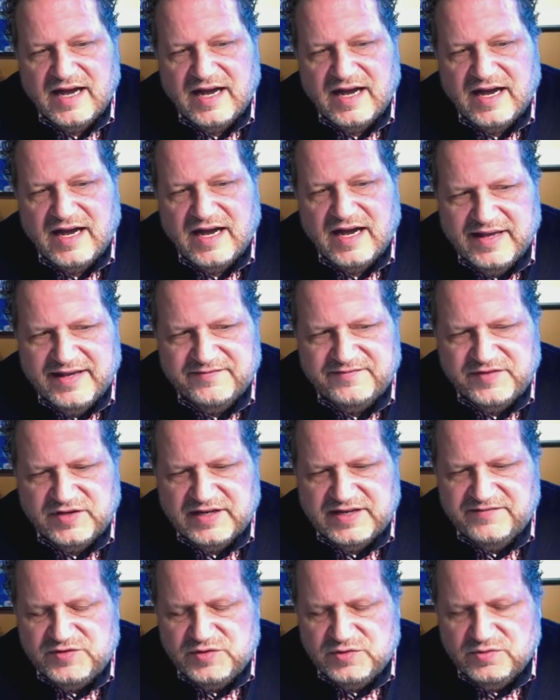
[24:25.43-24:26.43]

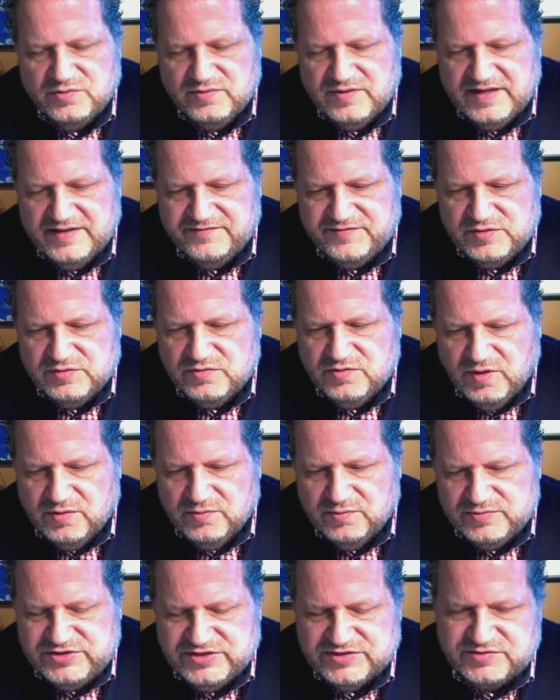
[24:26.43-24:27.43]
If you
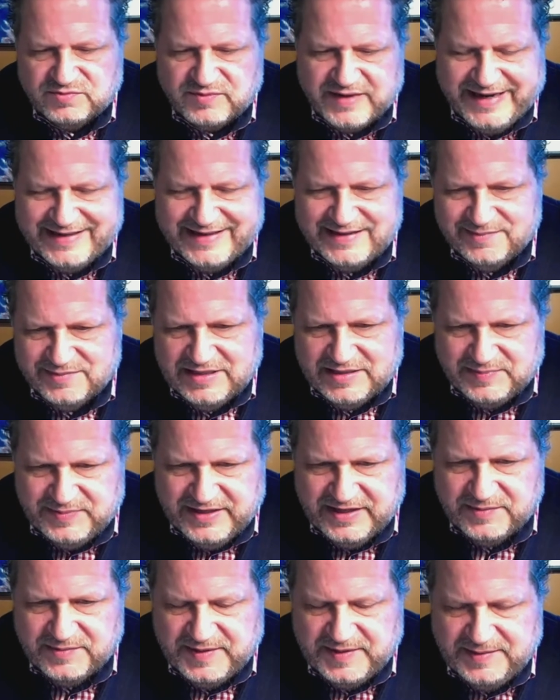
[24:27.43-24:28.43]
quote just randomly
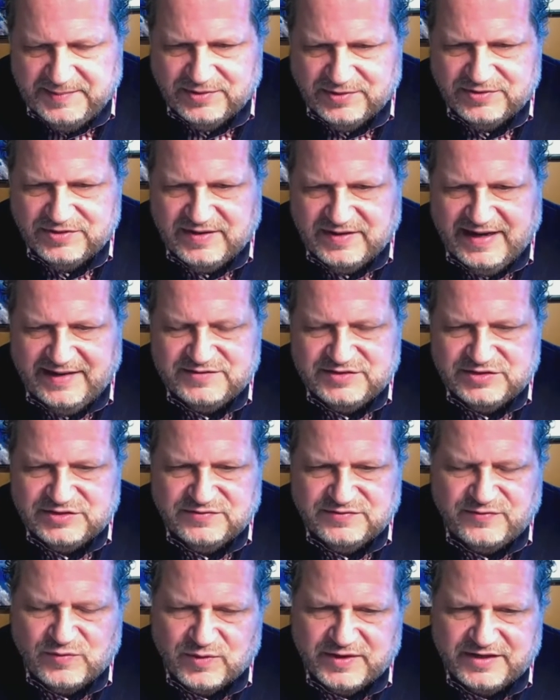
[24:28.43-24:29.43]
pick people, you have to do
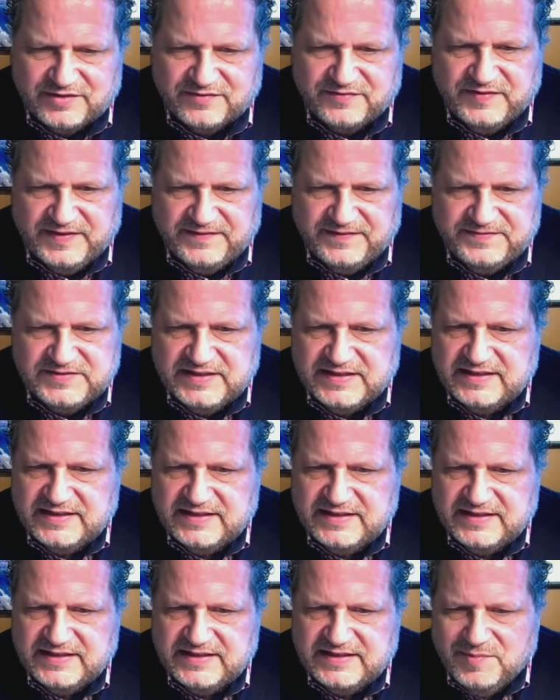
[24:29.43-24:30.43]
40 or 50.
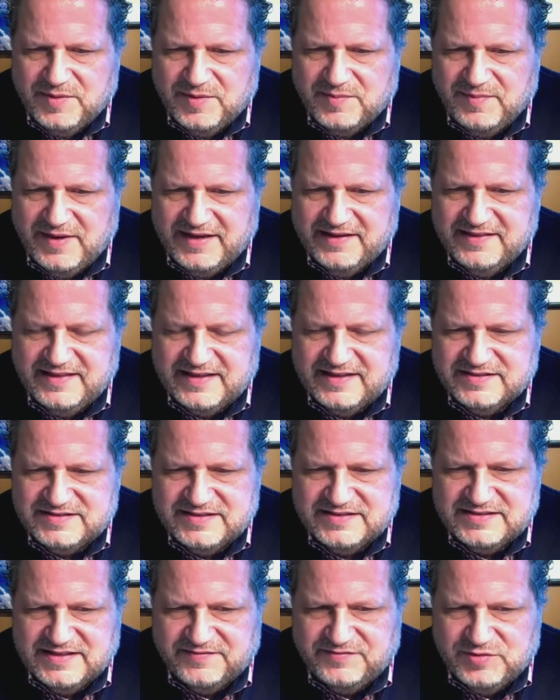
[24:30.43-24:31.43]
But my thing is
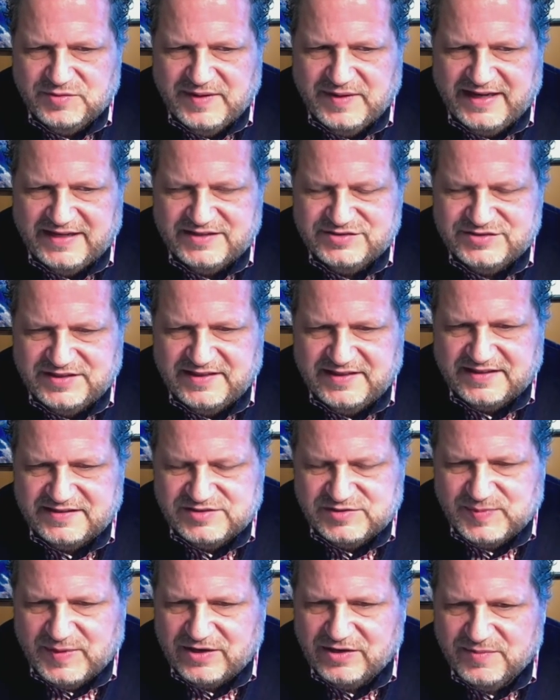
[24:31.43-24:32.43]
if you actually think
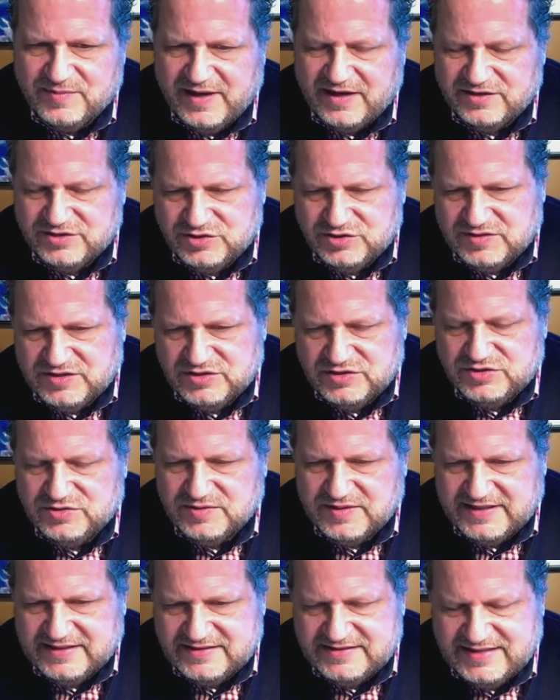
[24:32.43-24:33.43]
smart about it, you can do
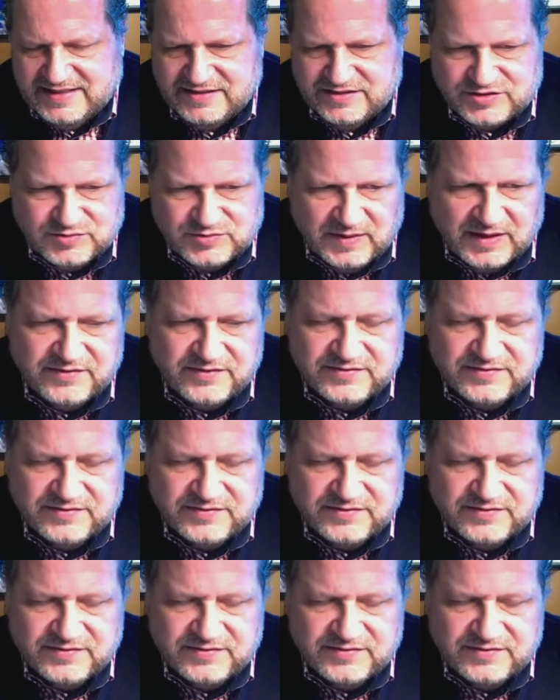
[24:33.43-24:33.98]
it in 10 to 12.